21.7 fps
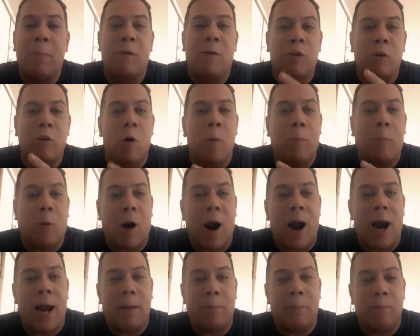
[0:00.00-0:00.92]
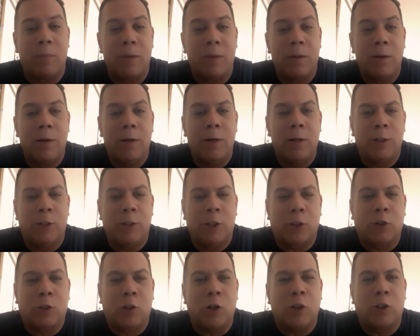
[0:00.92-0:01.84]
if you go Prime,
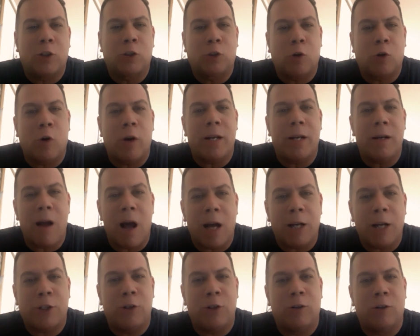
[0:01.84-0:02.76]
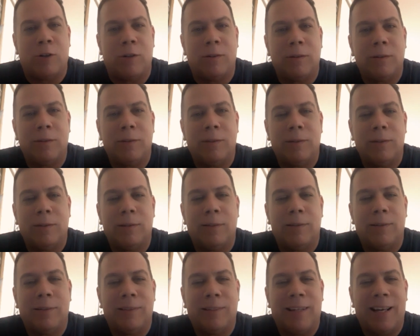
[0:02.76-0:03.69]
just search Troy Ignacio,
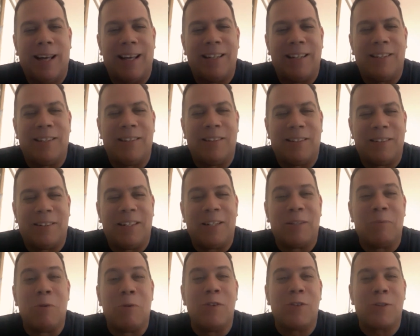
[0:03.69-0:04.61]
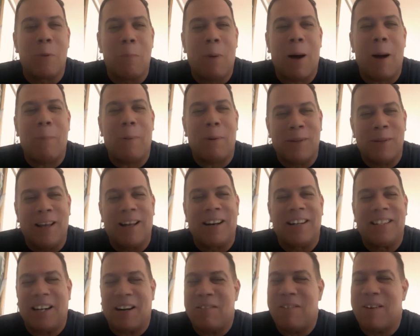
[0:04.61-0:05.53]
and these movies gonna pop up. You
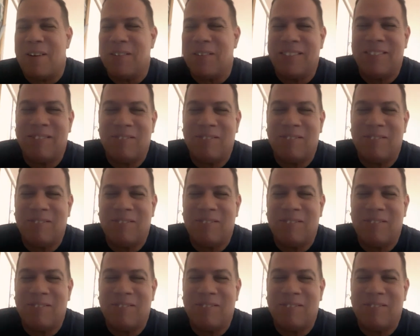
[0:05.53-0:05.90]
gotta check them out.